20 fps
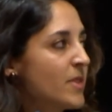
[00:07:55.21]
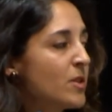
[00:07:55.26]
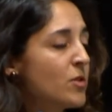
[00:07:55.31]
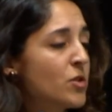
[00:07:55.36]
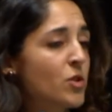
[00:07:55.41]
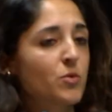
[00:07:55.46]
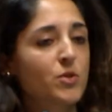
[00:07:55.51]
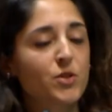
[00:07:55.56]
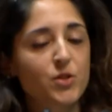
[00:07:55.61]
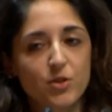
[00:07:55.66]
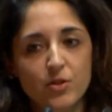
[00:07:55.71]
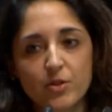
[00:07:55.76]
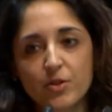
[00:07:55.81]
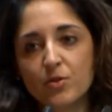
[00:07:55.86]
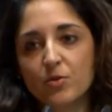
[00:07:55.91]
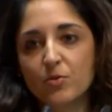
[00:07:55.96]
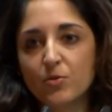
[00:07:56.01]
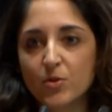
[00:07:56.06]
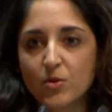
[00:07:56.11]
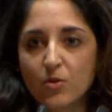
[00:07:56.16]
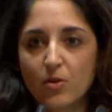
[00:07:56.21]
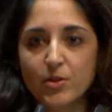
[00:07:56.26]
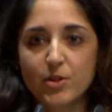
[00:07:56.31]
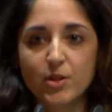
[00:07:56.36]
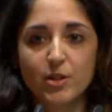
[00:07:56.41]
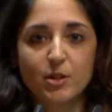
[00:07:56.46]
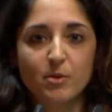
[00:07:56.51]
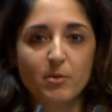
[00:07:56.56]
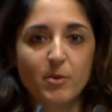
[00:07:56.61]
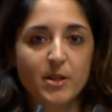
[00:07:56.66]
So this reduced
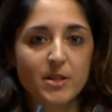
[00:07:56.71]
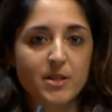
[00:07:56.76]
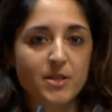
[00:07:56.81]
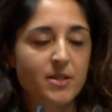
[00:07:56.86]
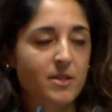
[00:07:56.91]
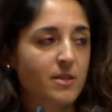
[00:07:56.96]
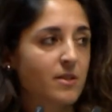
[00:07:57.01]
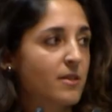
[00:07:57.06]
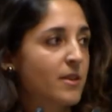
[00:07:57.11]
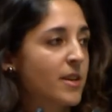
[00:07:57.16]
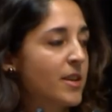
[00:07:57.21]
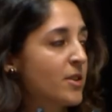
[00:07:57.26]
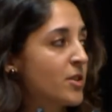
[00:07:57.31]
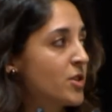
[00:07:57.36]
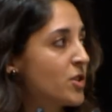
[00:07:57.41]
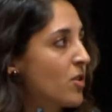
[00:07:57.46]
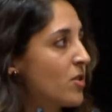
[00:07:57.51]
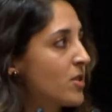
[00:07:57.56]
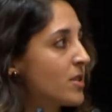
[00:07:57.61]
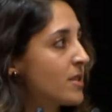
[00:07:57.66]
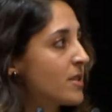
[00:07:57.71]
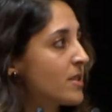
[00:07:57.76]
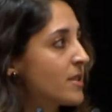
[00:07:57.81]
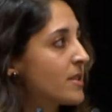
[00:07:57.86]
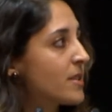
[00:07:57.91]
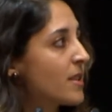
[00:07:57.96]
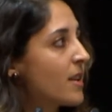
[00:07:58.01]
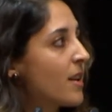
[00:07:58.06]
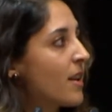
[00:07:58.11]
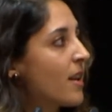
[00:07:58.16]
considerably the energy losses.